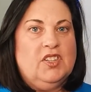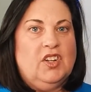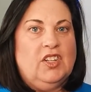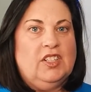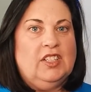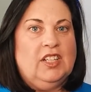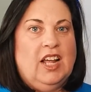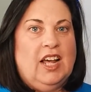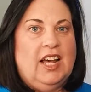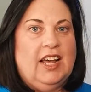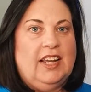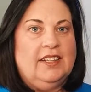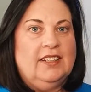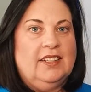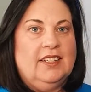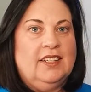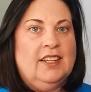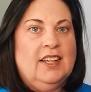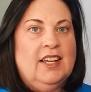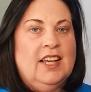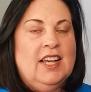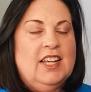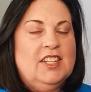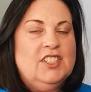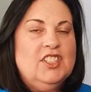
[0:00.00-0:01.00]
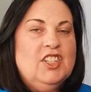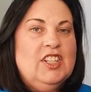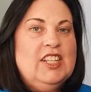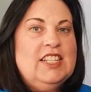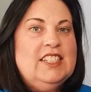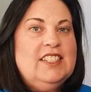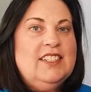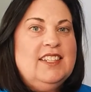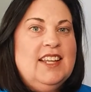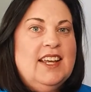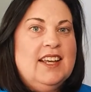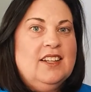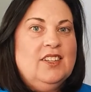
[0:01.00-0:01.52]
Online. So
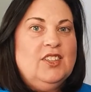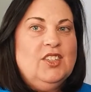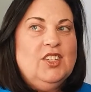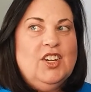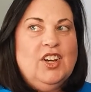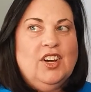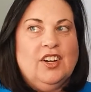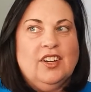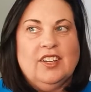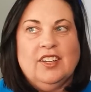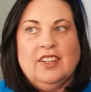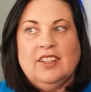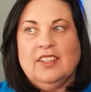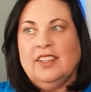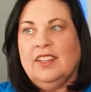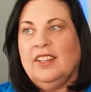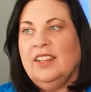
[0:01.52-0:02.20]
let's take a look.